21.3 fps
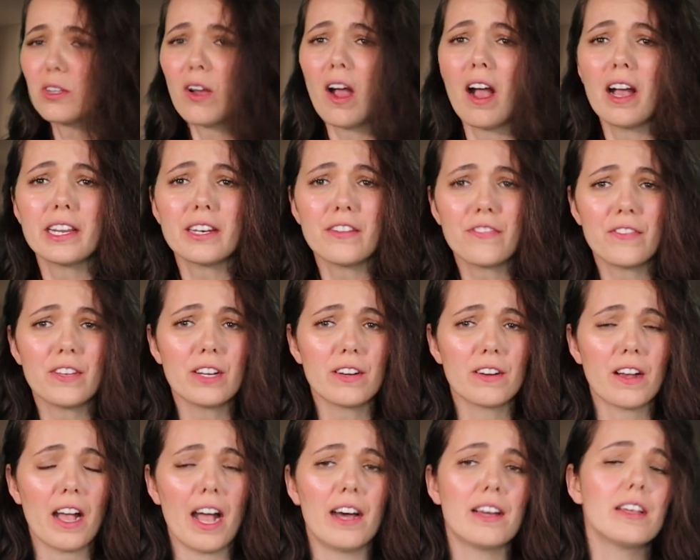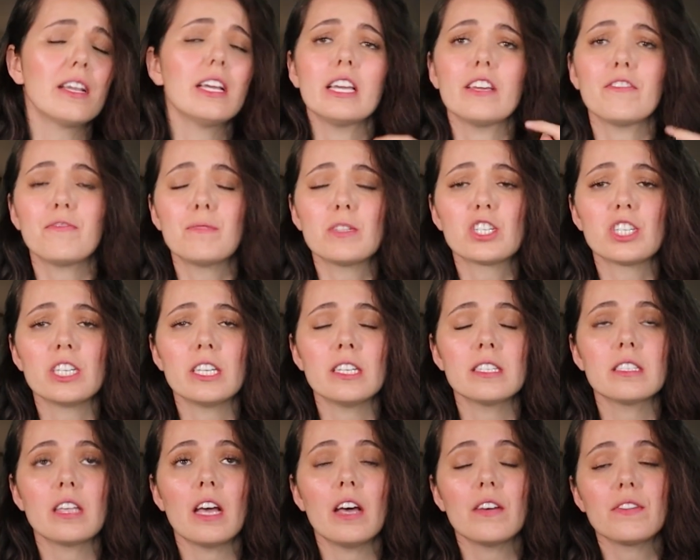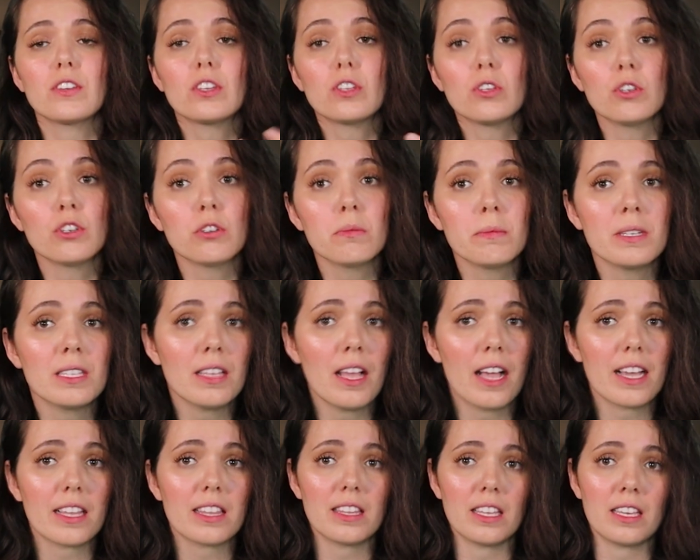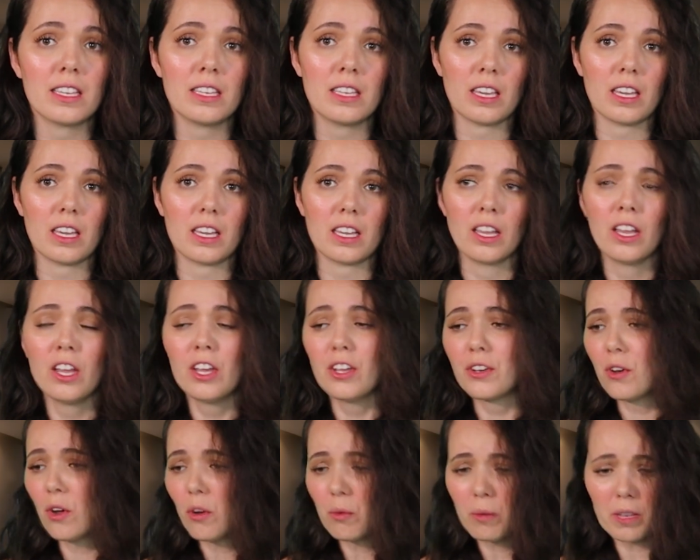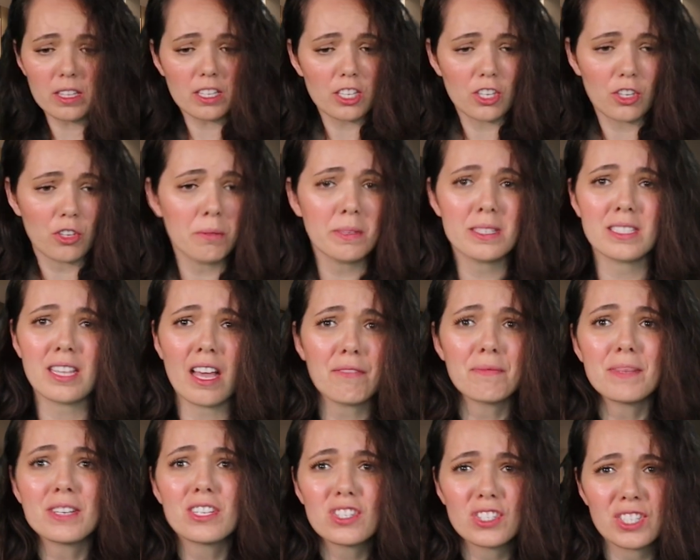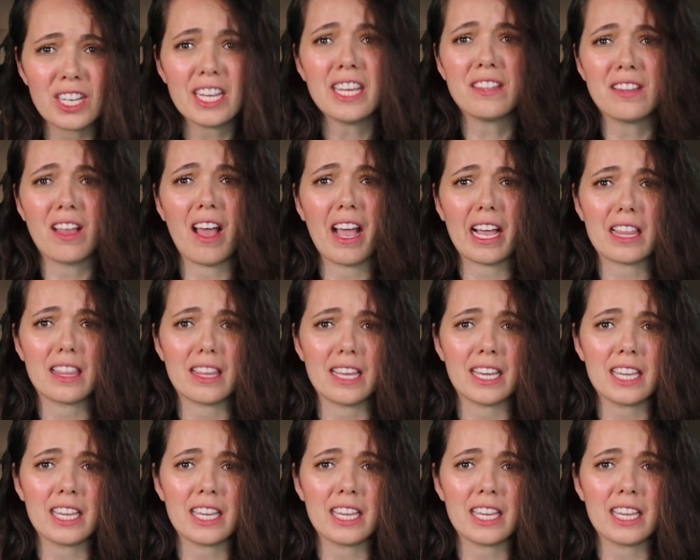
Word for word: trying to figure out if machines have human-like thinking, not whether humans have machine-like